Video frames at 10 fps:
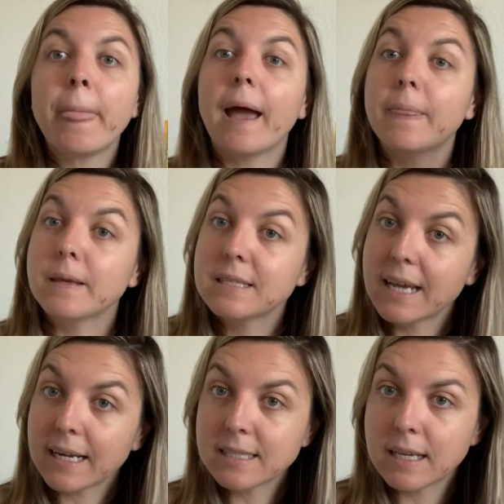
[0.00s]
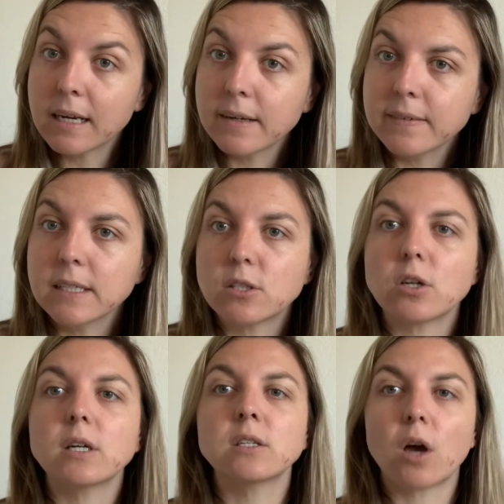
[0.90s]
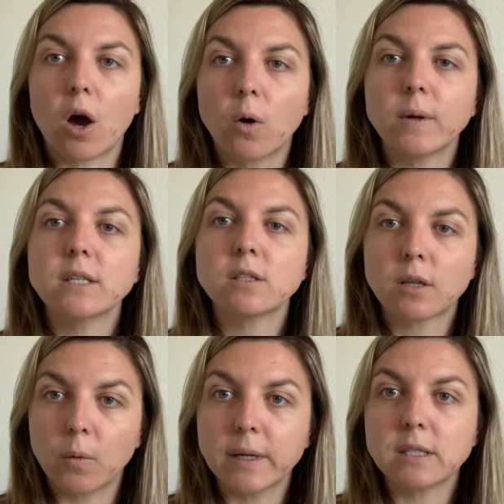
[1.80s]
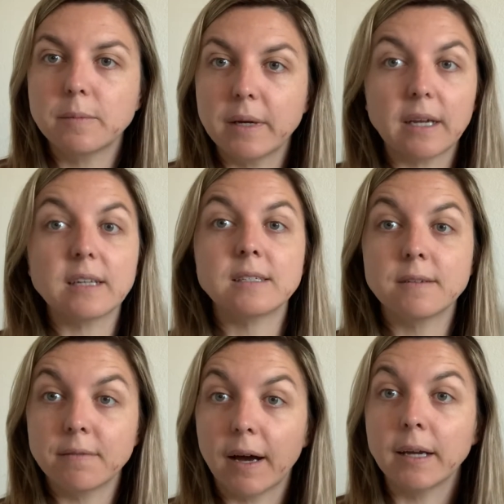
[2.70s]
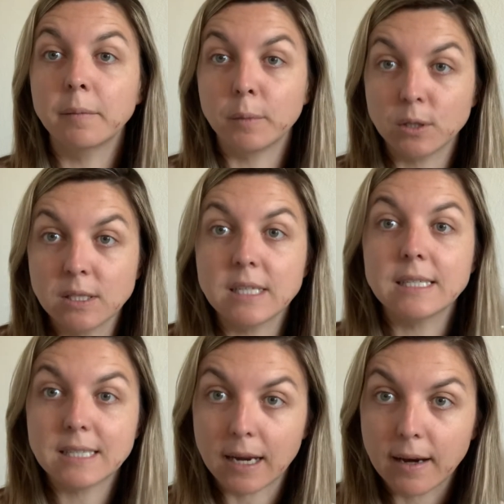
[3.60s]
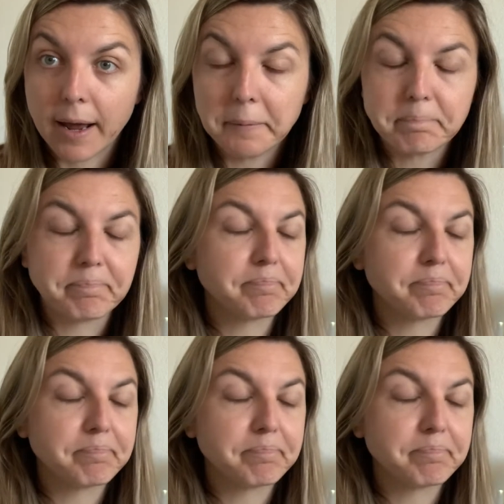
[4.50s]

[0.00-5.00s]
And the second Sunday of Easter is always going to be Divine Mercy Sunday.